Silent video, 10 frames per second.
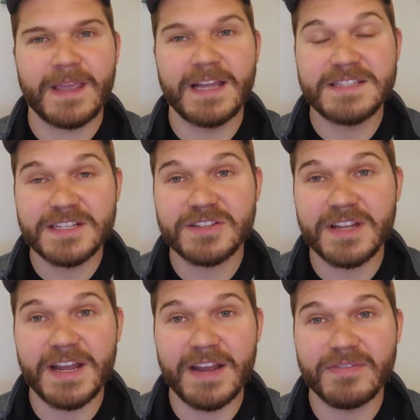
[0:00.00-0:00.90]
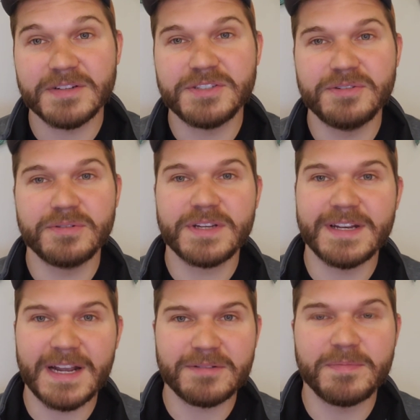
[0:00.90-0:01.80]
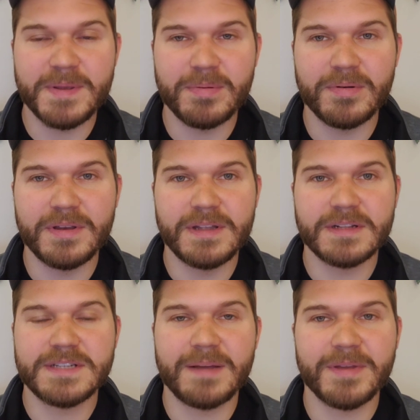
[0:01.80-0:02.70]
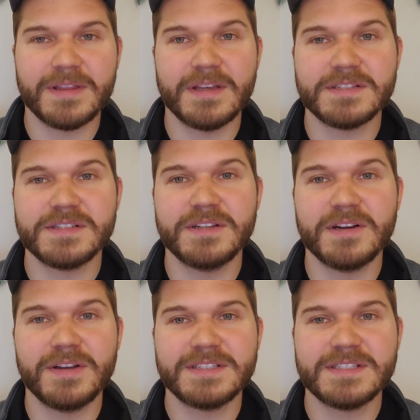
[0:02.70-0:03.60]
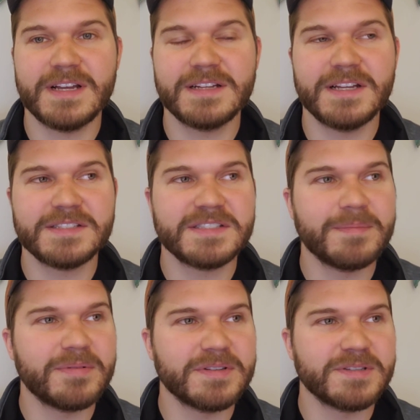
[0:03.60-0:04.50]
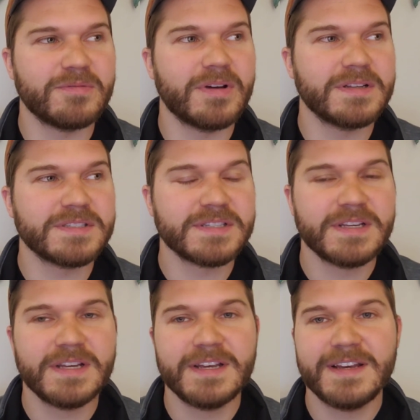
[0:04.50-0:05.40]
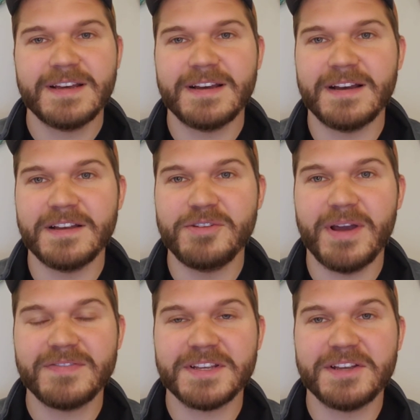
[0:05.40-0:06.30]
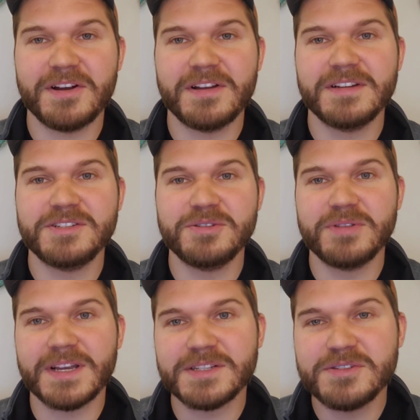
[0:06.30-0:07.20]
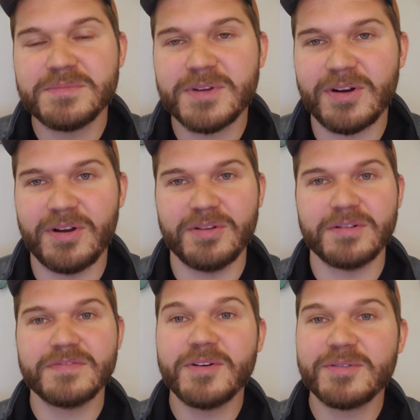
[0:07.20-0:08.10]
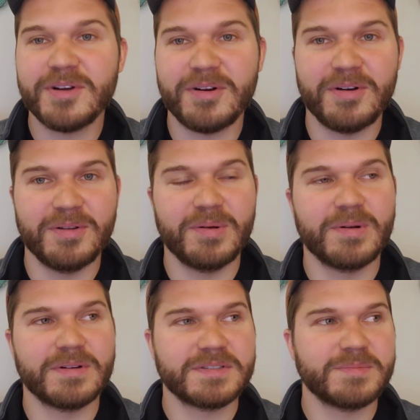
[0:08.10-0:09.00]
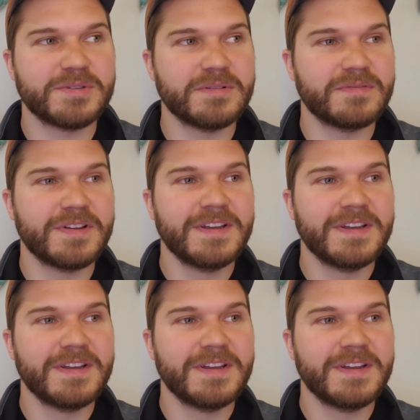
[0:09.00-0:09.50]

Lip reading: it takes a lot of effort to connect with people in a time like this. You know, it's not as simple as it was. You have to get on and do like a Zoom call or a phone call or some sort of